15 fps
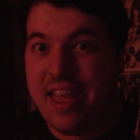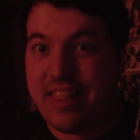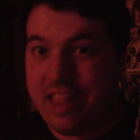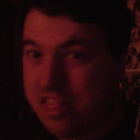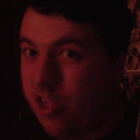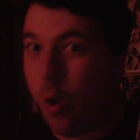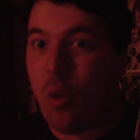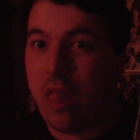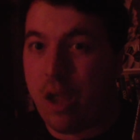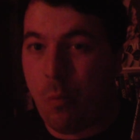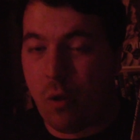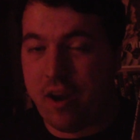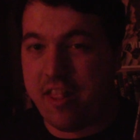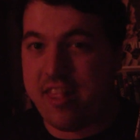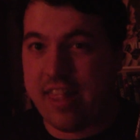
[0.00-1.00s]
That's all I
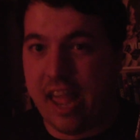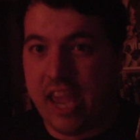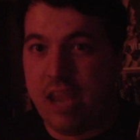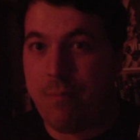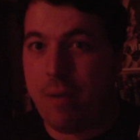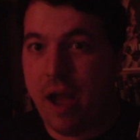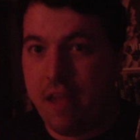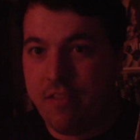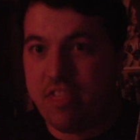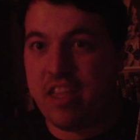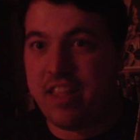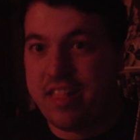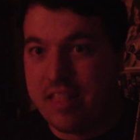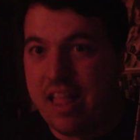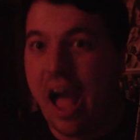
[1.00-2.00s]
want to say, but I
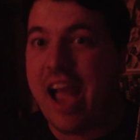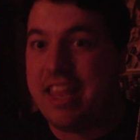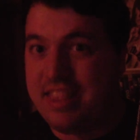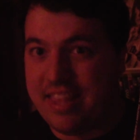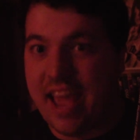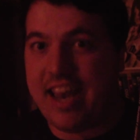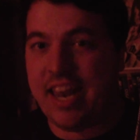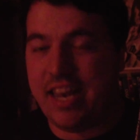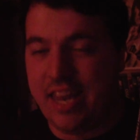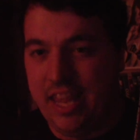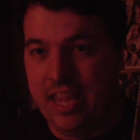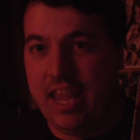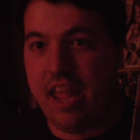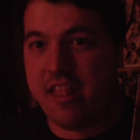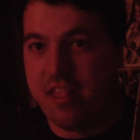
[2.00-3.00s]
think
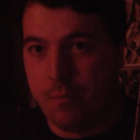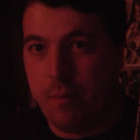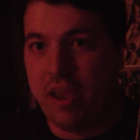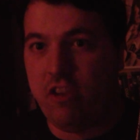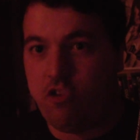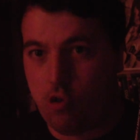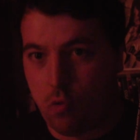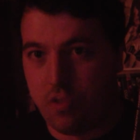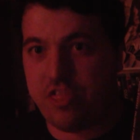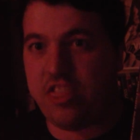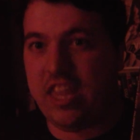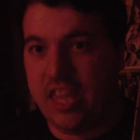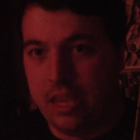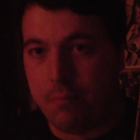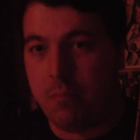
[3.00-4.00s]
identity is a major
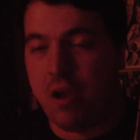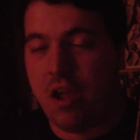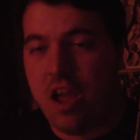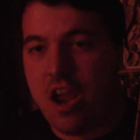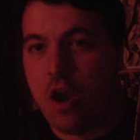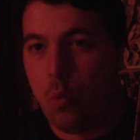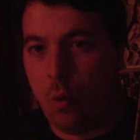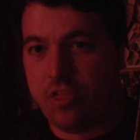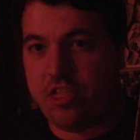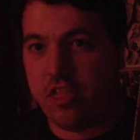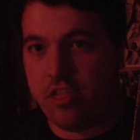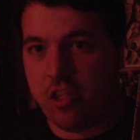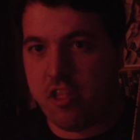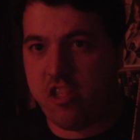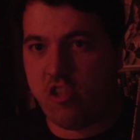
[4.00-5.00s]
theme
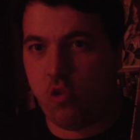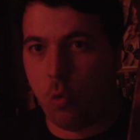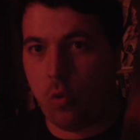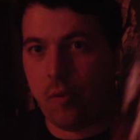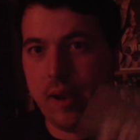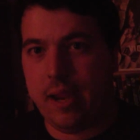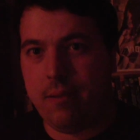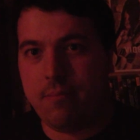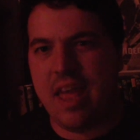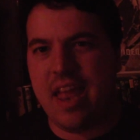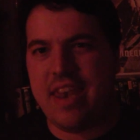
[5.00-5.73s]
within the story.